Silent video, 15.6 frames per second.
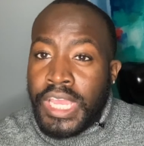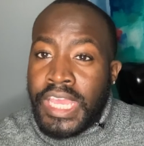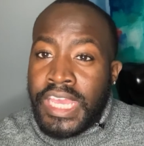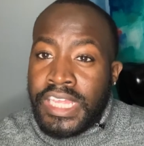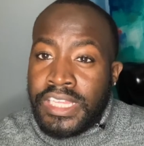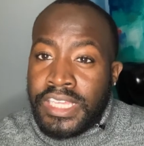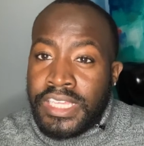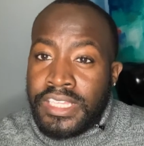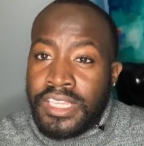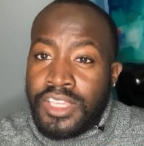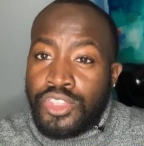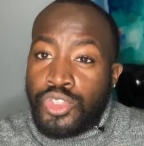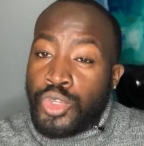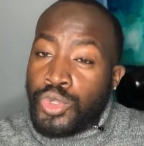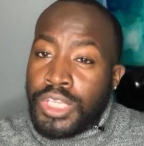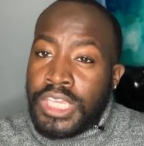England
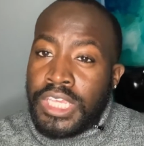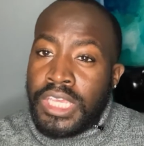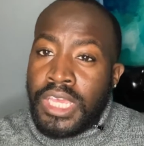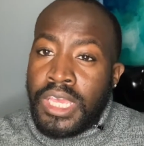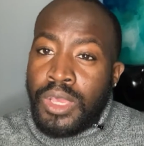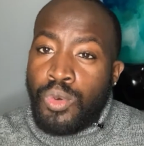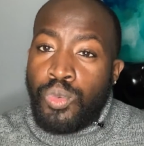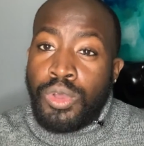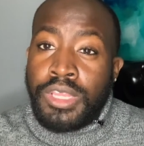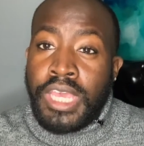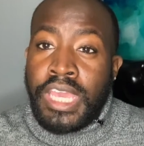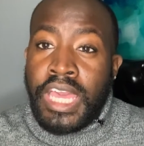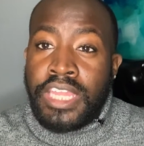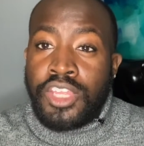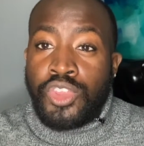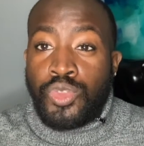duty, where they
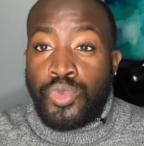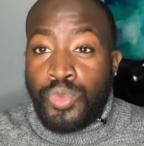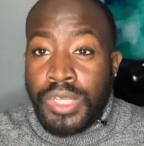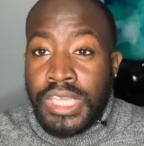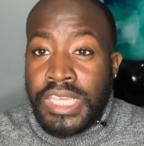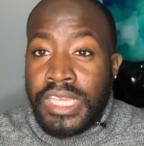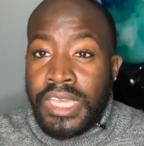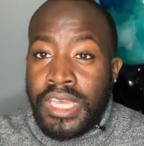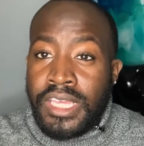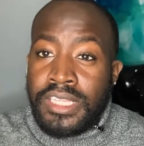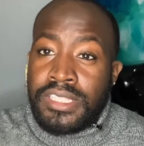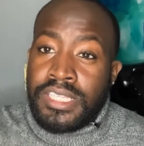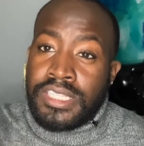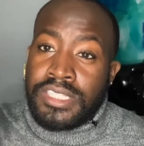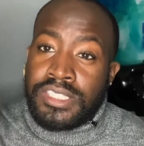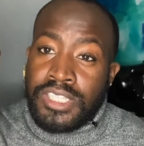got a
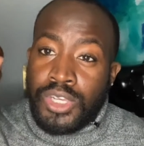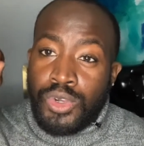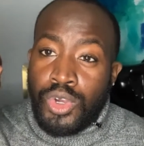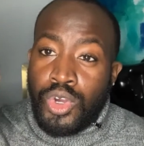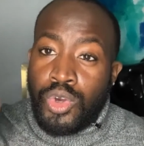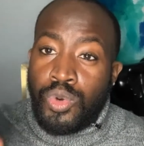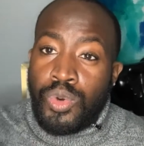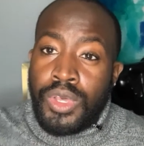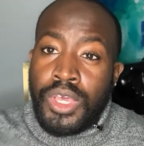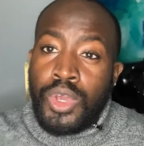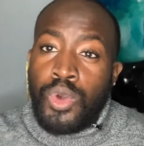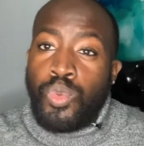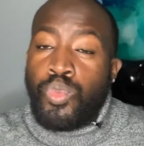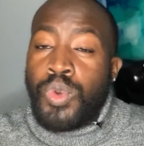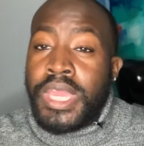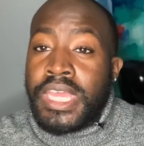3-0
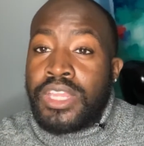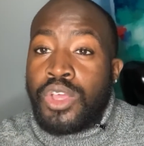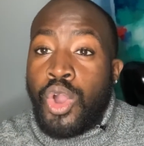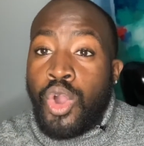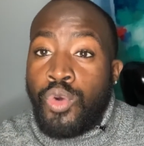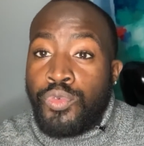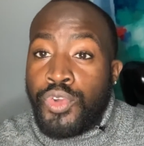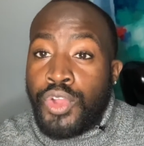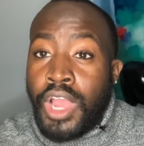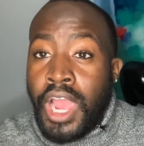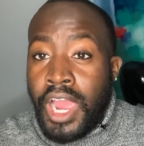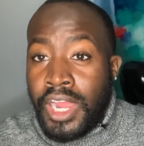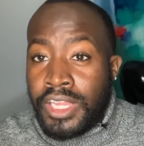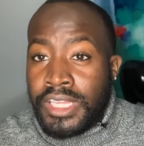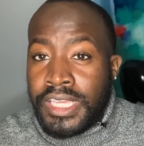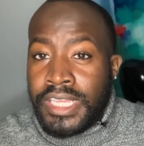win over
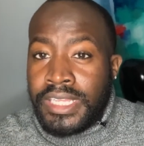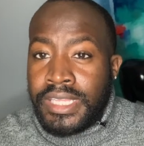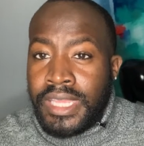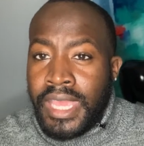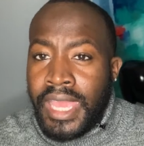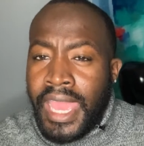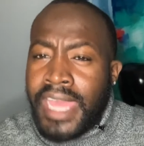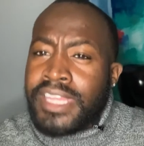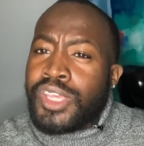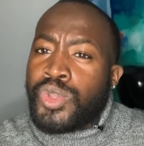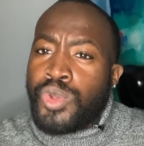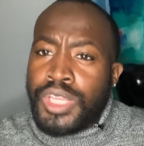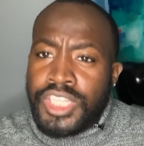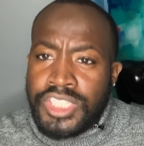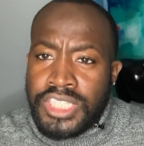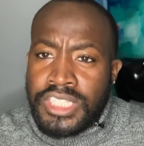Ireland, and the
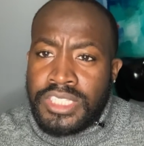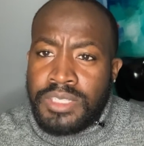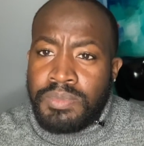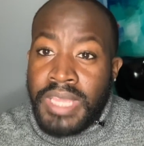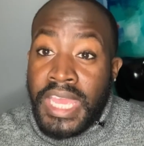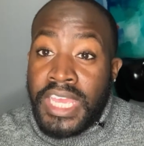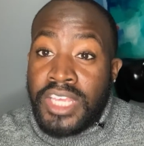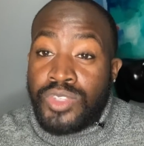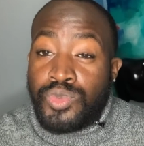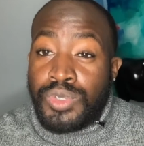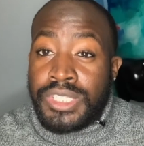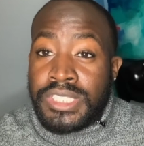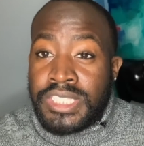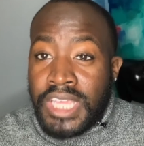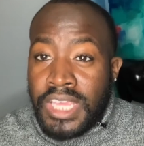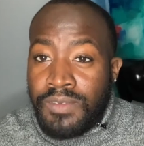criticism that he's
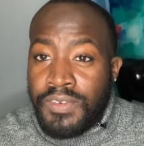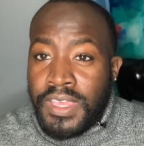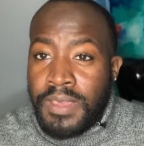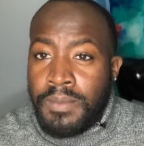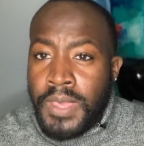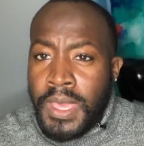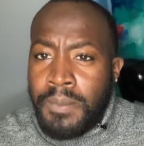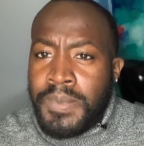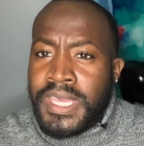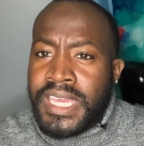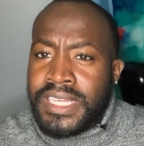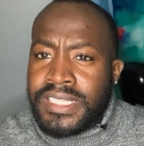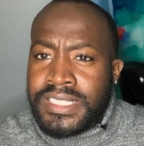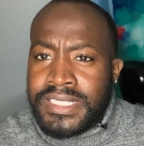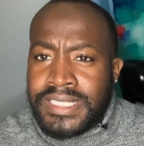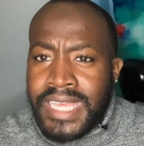receiving
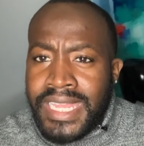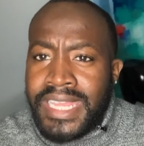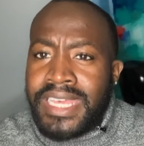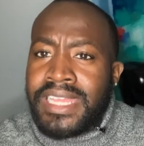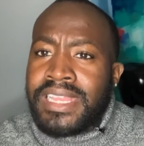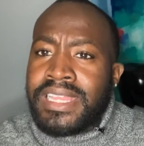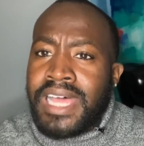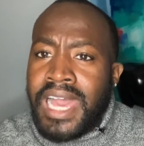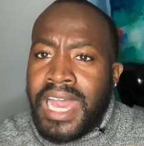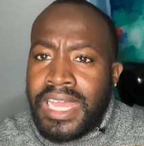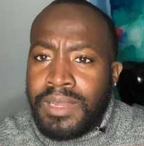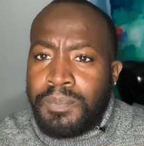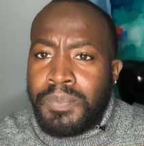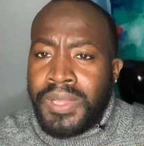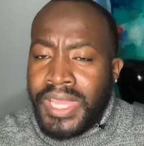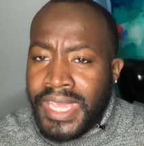because he's getting a lot
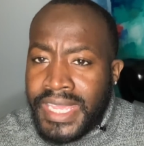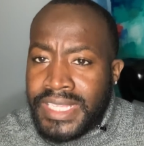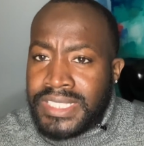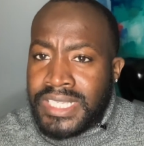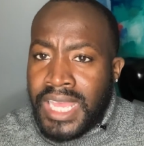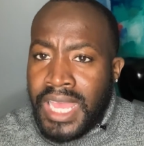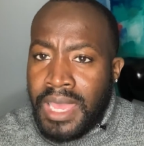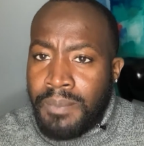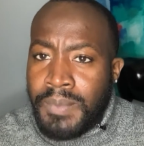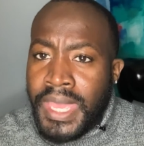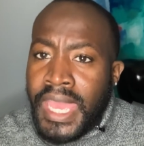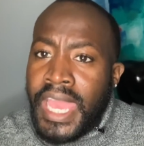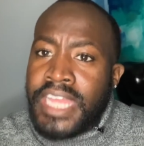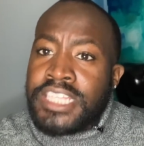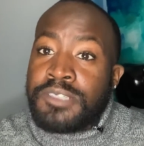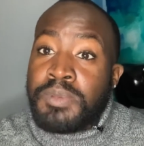of playing time
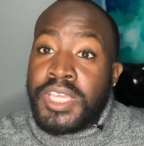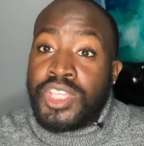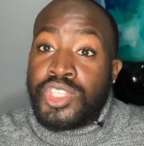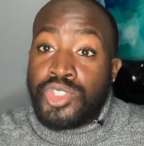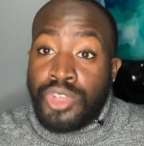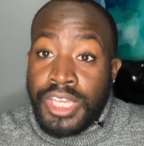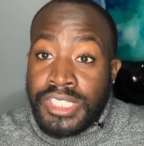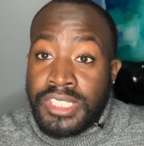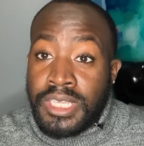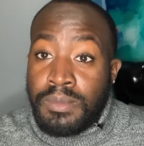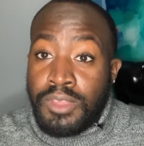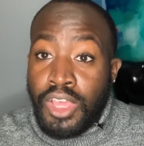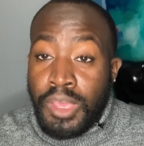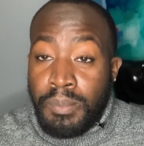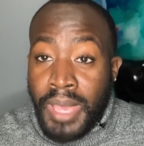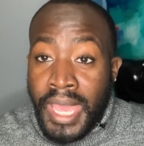and he's being trusted
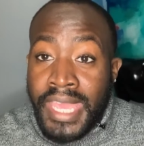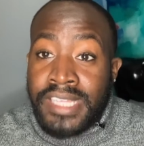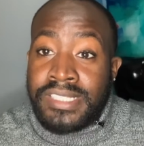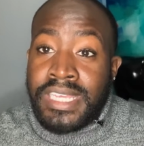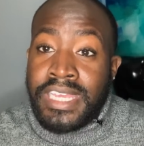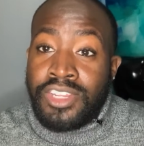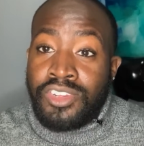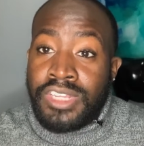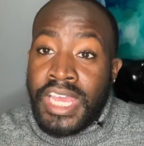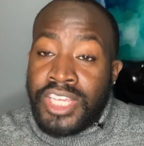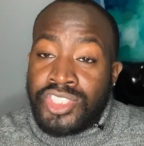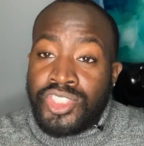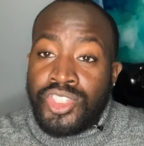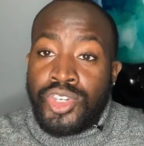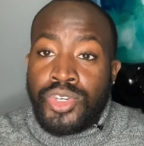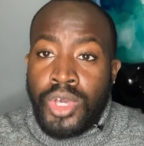by his
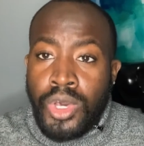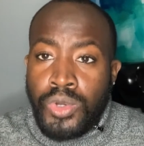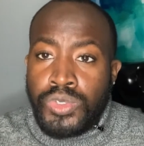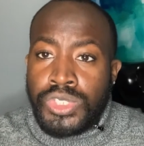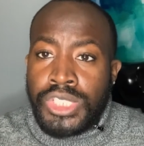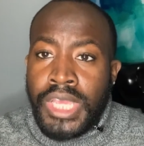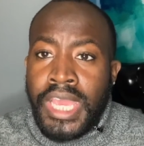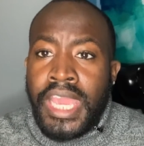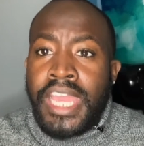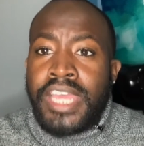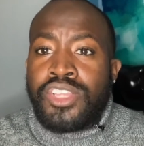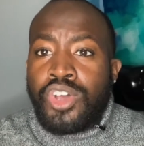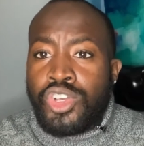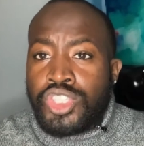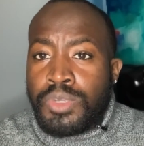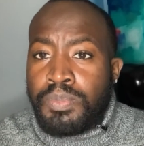international coach
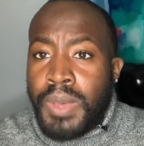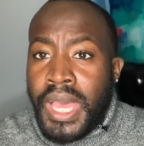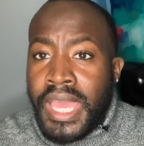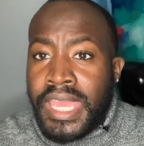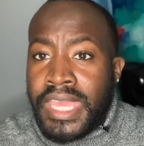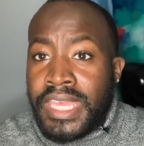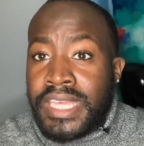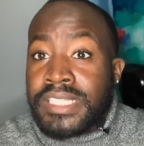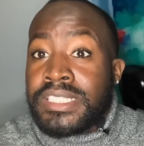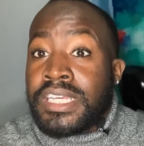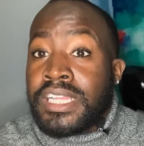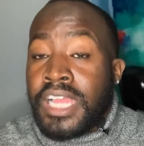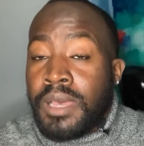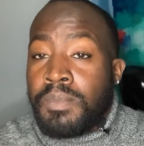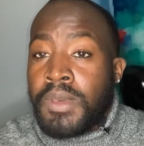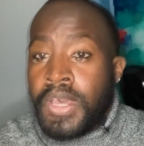and also by his
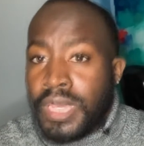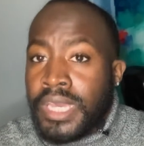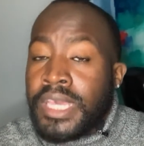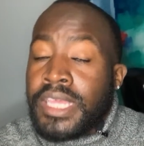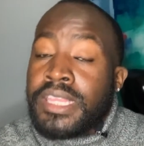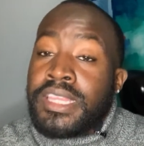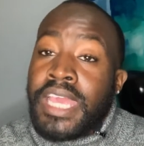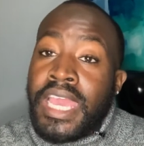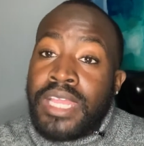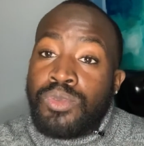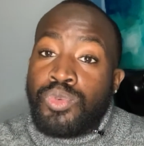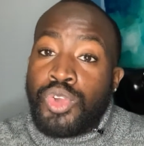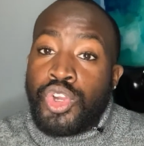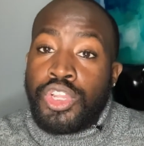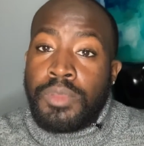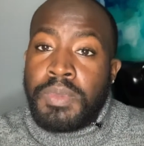club coach. Then
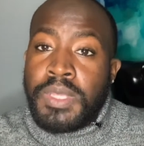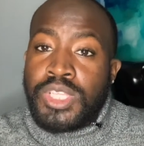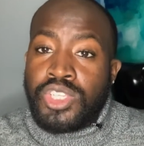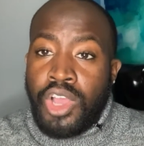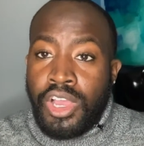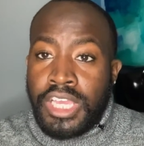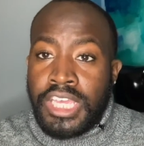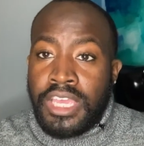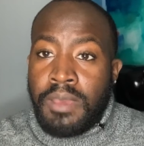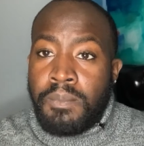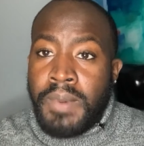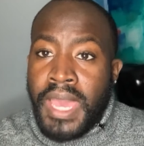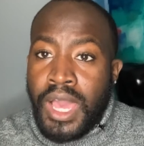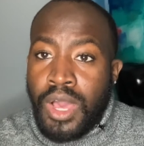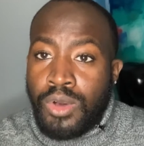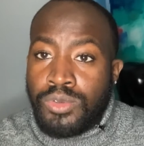we're going to be talking
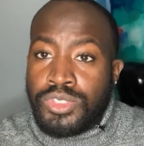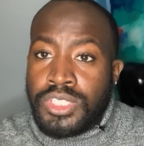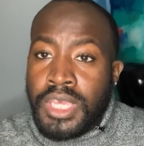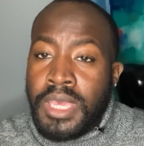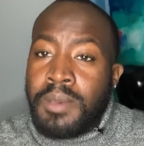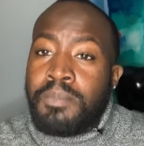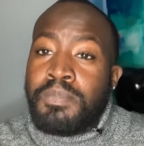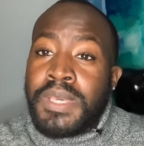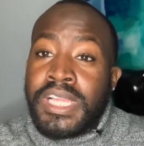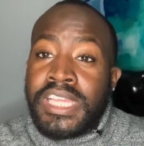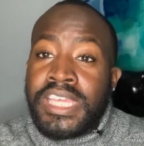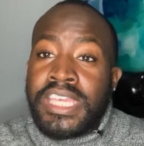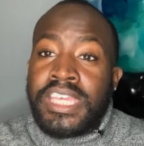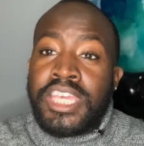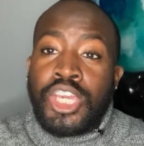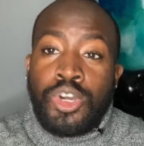about
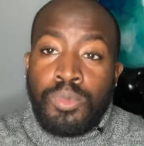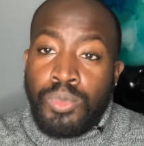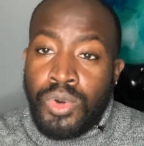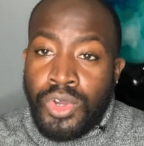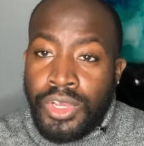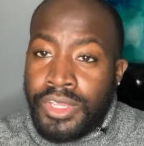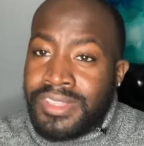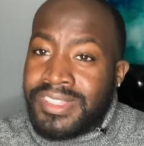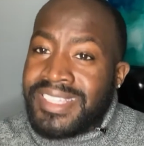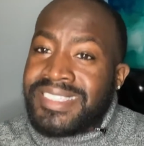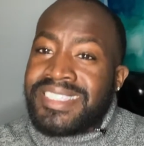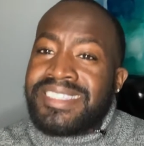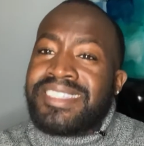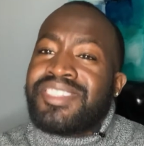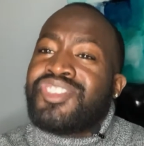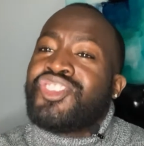Billy Gilmour. This
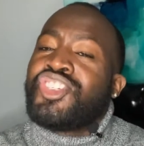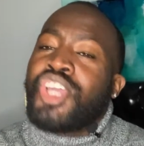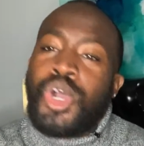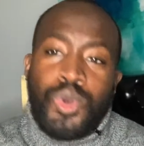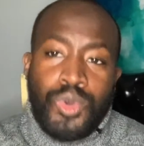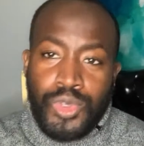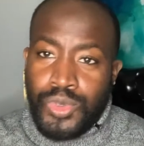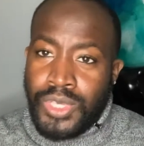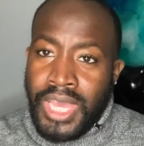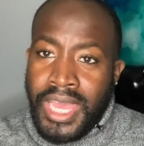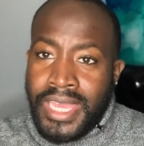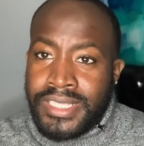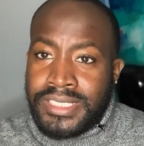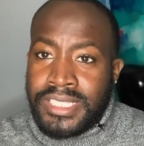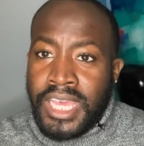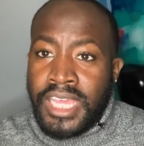is a joke, you
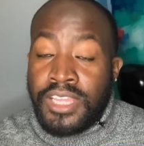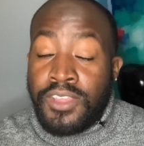guys.